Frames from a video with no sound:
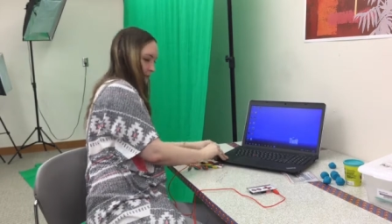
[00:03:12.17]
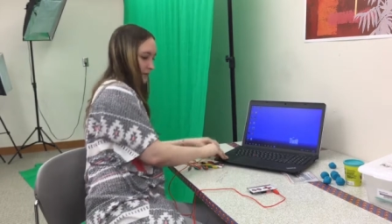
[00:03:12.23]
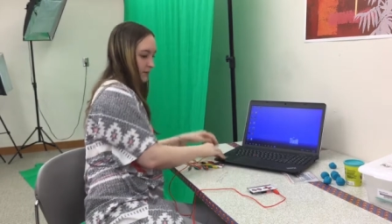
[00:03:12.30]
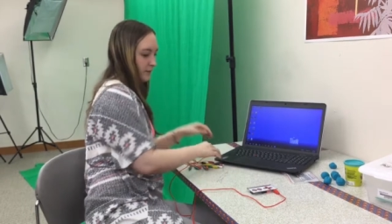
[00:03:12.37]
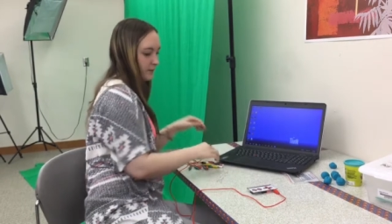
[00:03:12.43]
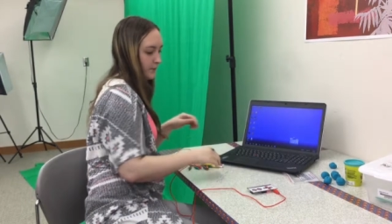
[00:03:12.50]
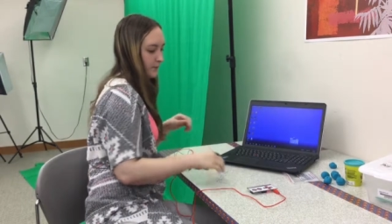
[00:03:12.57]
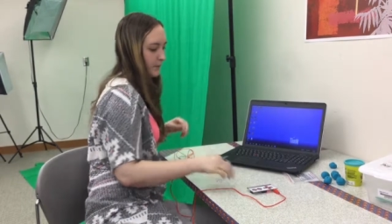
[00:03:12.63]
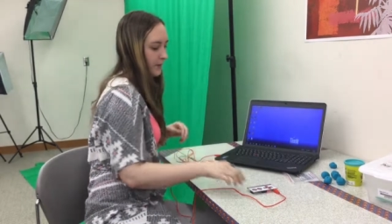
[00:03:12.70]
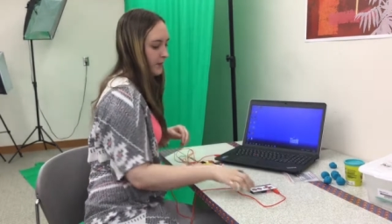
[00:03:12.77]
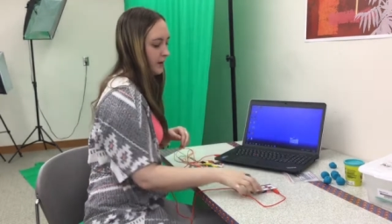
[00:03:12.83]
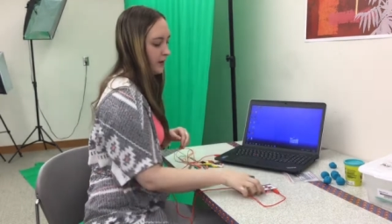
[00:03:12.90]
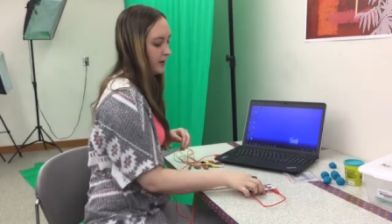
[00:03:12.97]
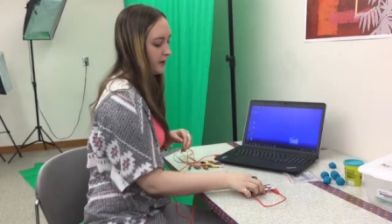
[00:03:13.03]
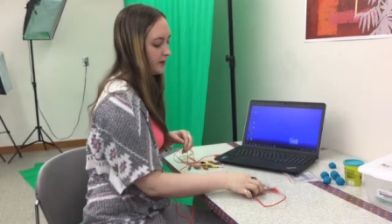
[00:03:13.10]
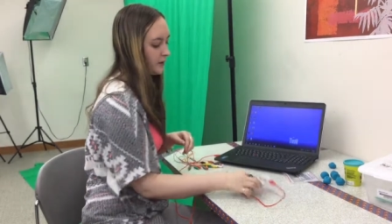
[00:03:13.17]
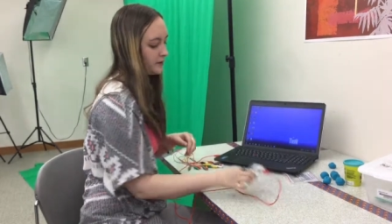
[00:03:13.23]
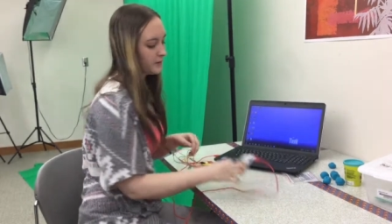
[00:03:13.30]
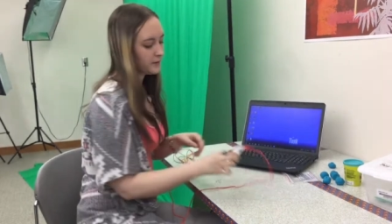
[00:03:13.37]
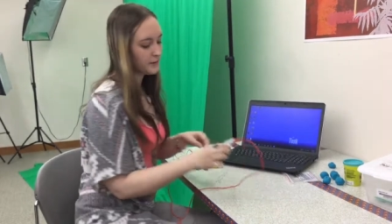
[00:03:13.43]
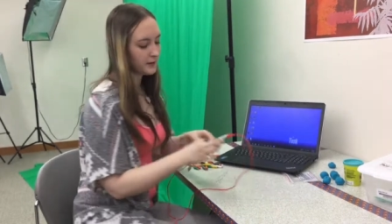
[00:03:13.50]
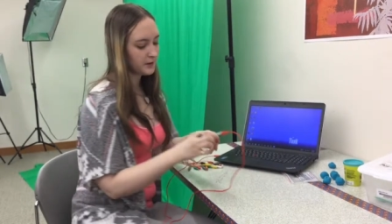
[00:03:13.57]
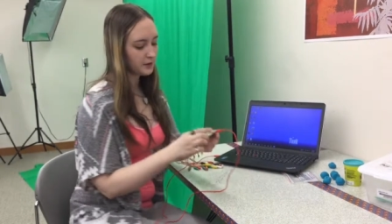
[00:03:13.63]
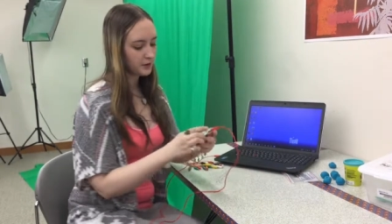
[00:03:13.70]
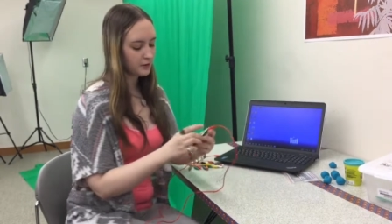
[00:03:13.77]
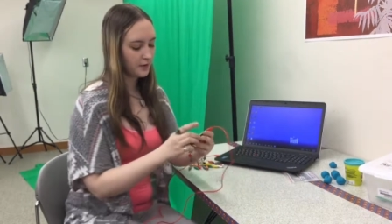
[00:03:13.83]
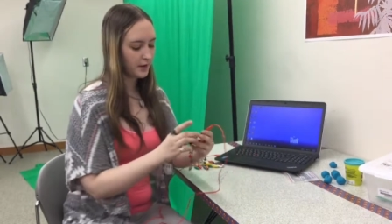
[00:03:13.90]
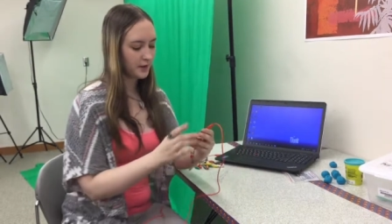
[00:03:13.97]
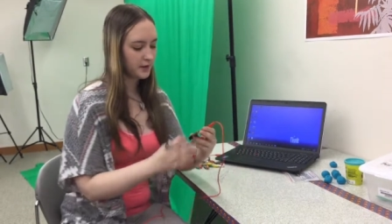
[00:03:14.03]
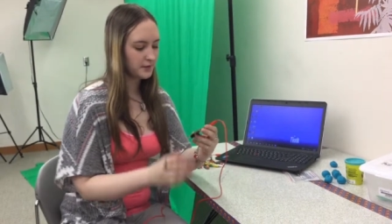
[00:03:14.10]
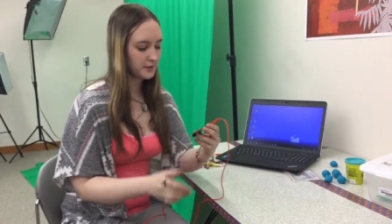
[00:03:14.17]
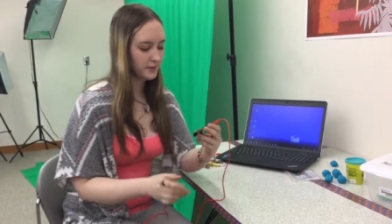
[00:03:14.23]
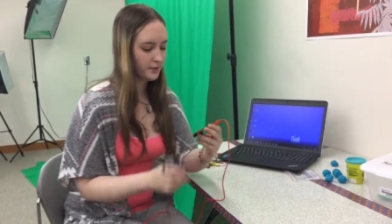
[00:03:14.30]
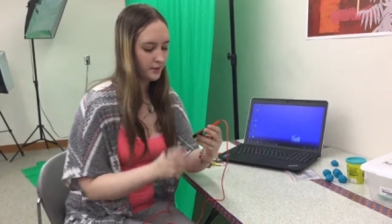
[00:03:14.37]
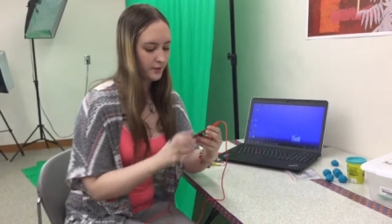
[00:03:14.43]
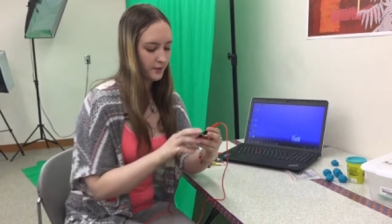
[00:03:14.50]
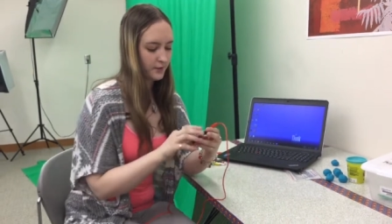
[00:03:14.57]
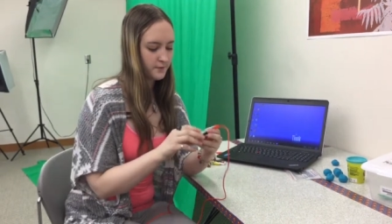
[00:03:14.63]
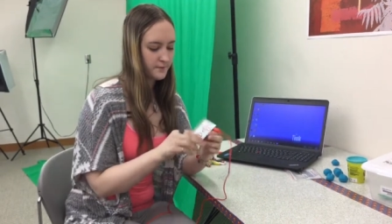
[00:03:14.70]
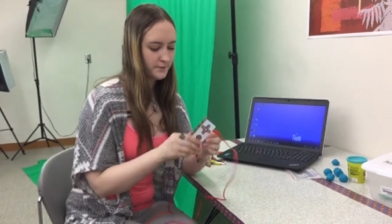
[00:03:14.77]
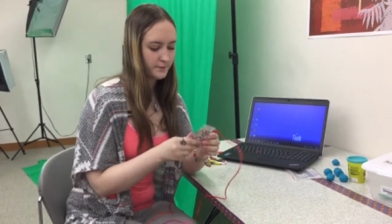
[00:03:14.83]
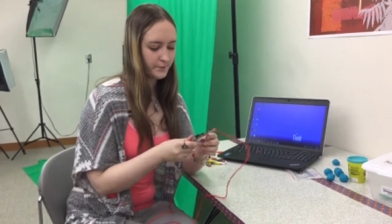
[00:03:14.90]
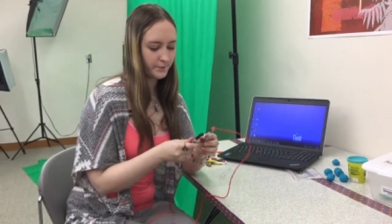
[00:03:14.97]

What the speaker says: is though. And then to make sure that it's on,